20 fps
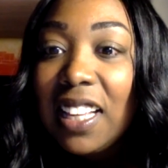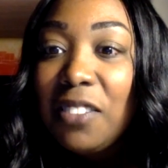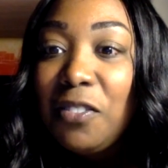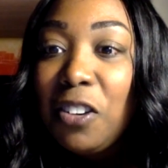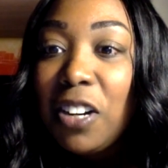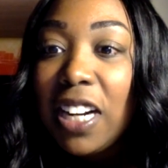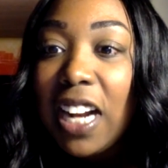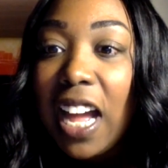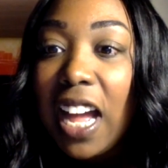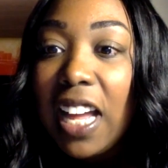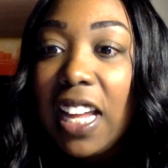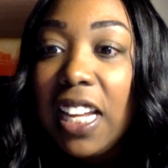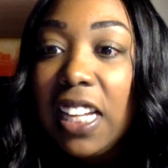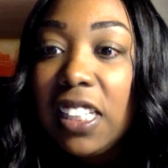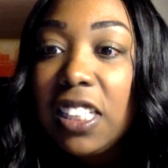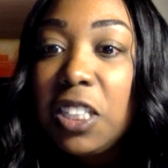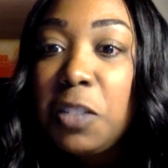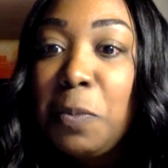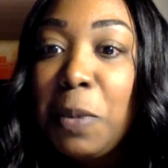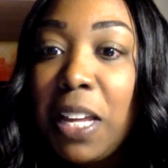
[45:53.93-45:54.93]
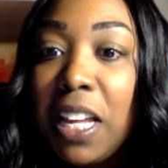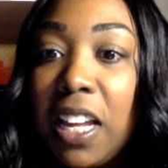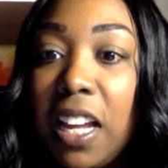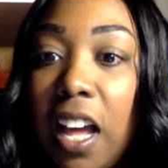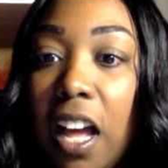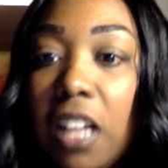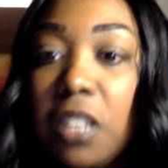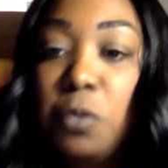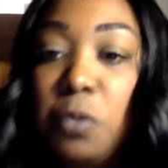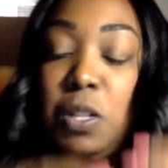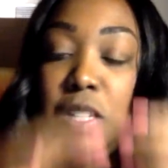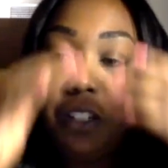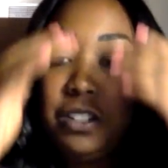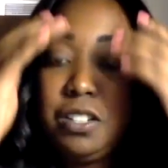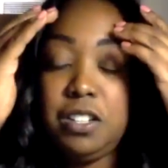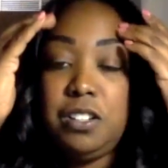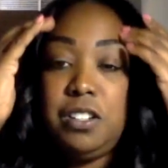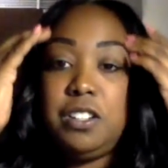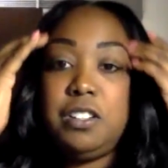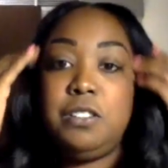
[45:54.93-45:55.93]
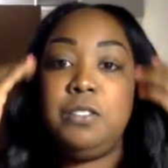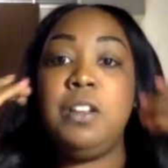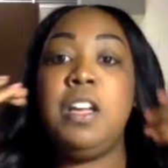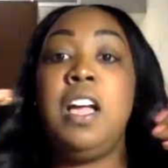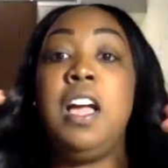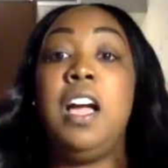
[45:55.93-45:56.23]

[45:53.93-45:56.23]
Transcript: For non-English speaking calls, what do you do?